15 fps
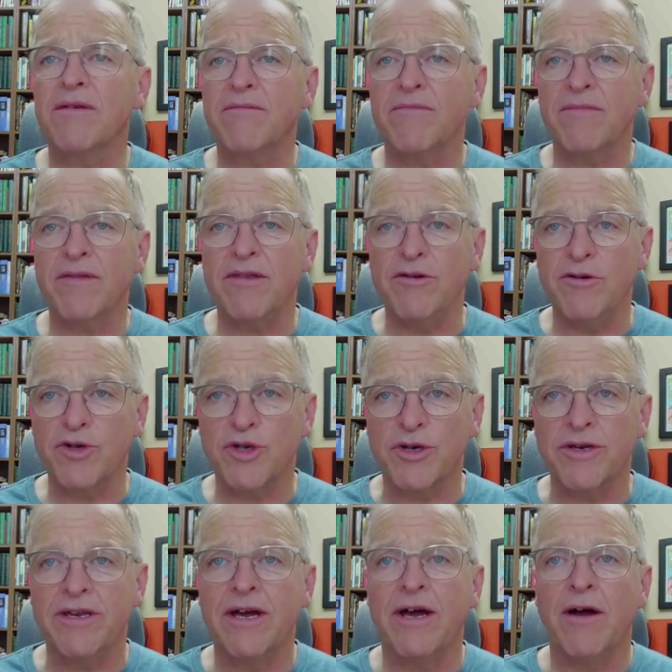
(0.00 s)
you
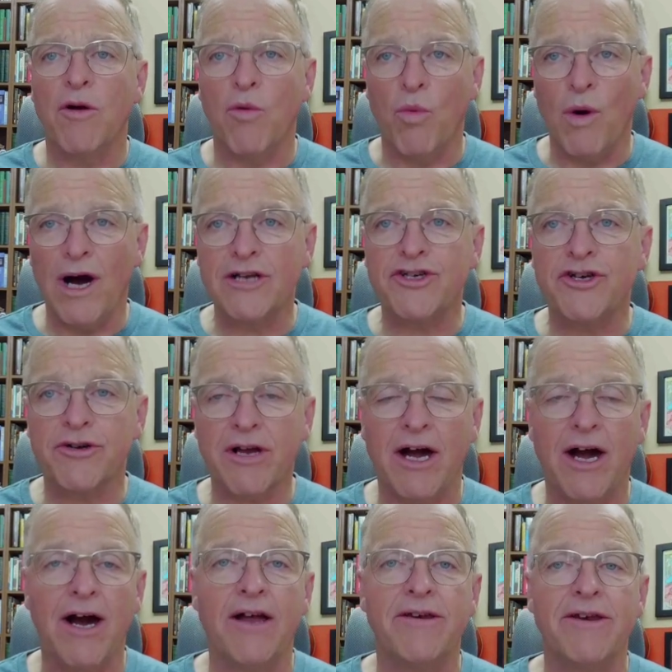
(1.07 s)
should watch your
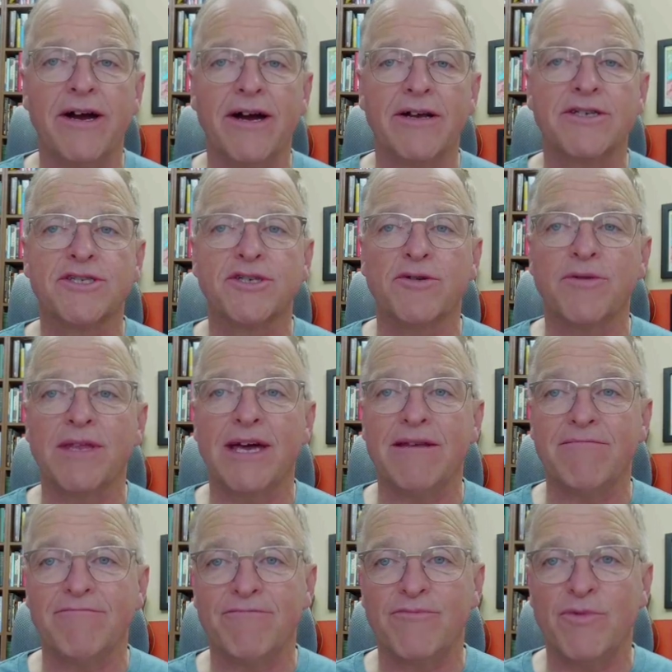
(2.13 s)
conduct so that
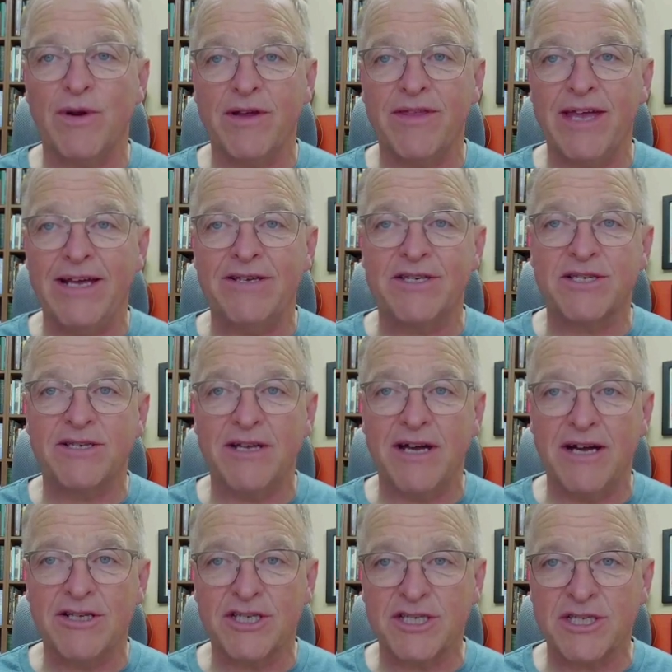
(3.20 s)
where they
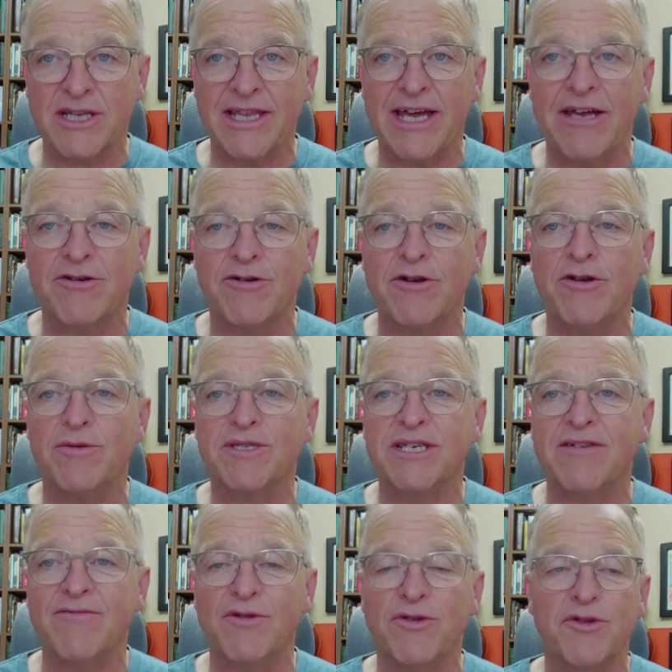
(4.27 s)
slander you as
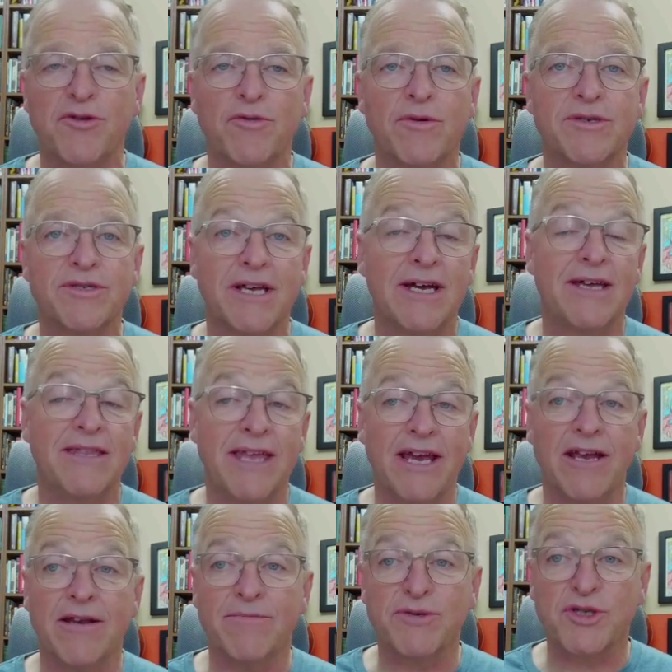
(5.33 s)
evildoers, they
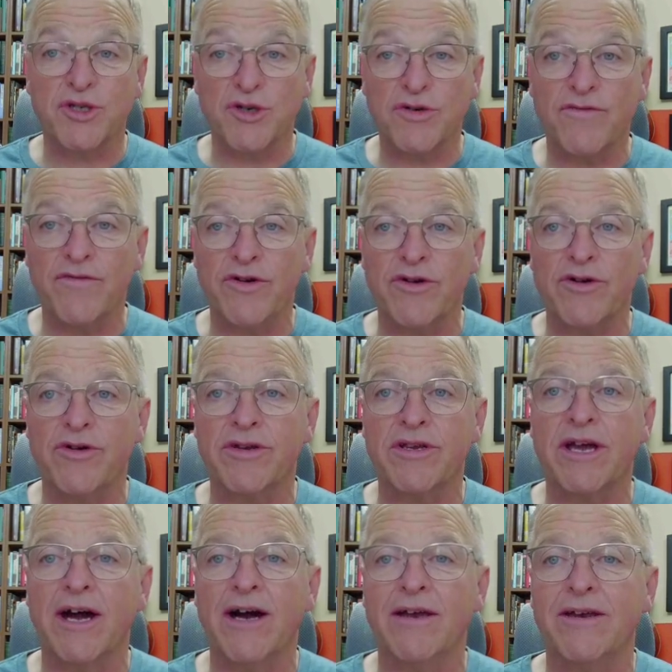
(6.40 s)
can observe your good
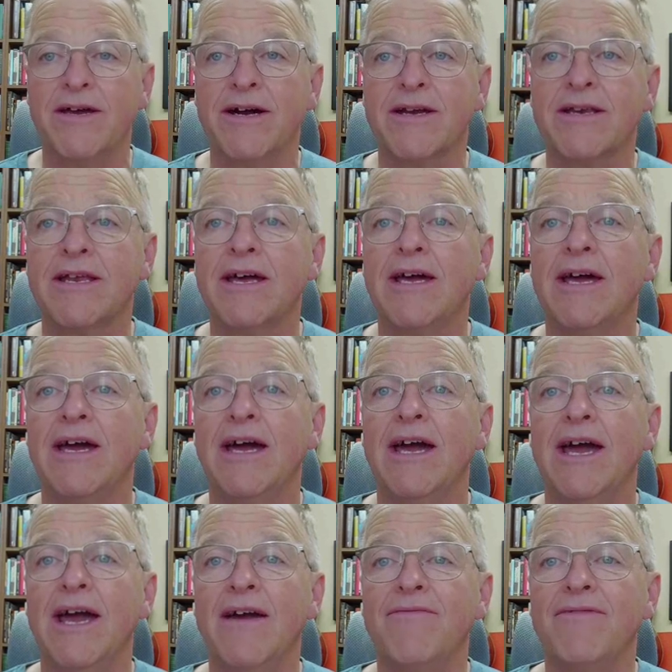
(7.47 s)
conduct.
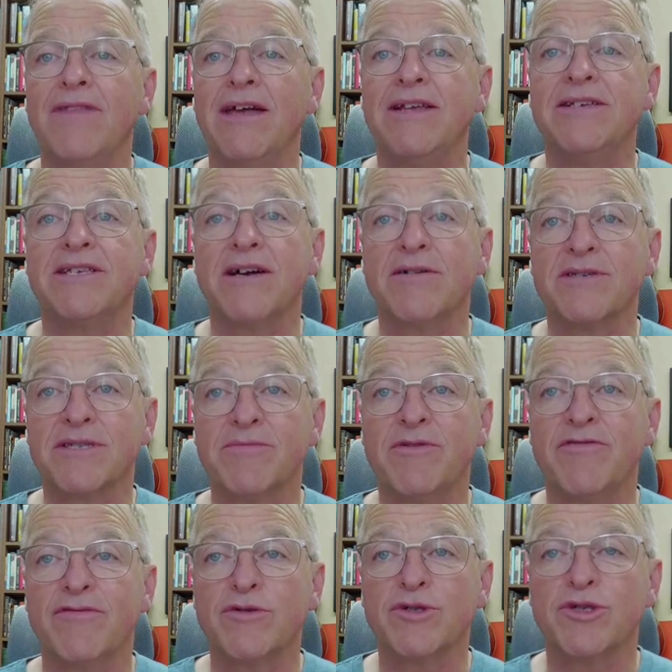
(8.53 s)
And then he tells them
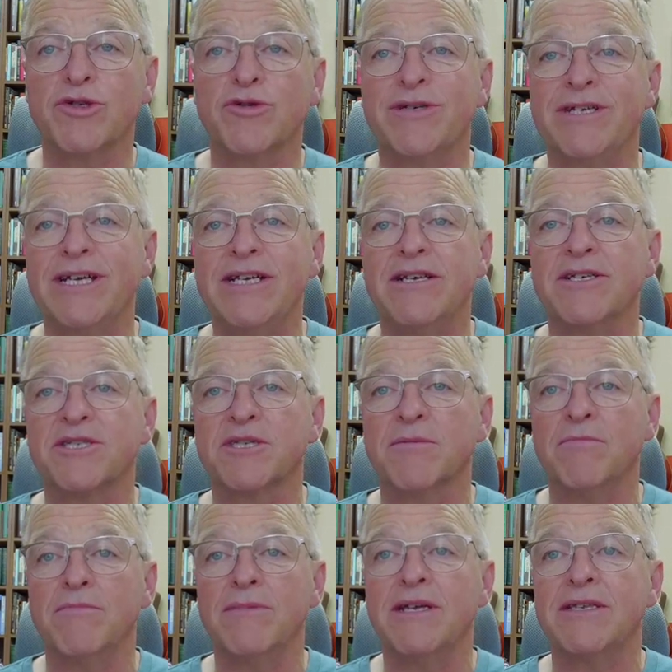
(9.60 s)
in verse 13 to
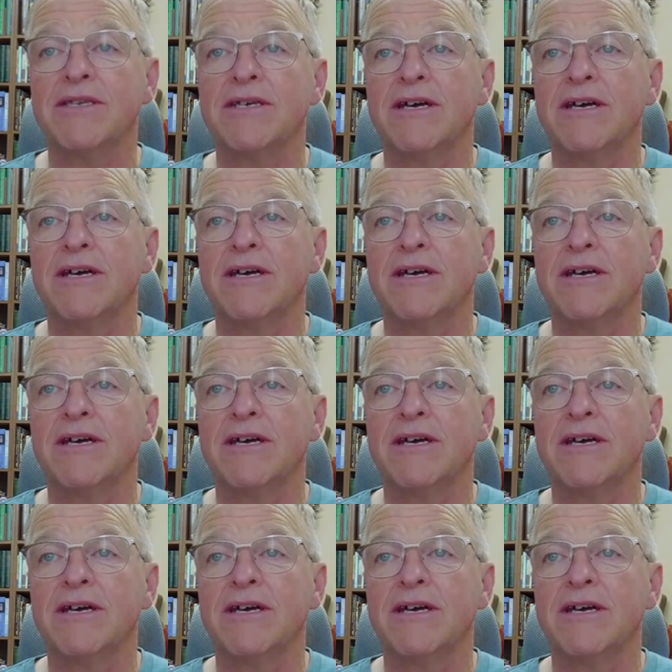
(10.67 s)
submit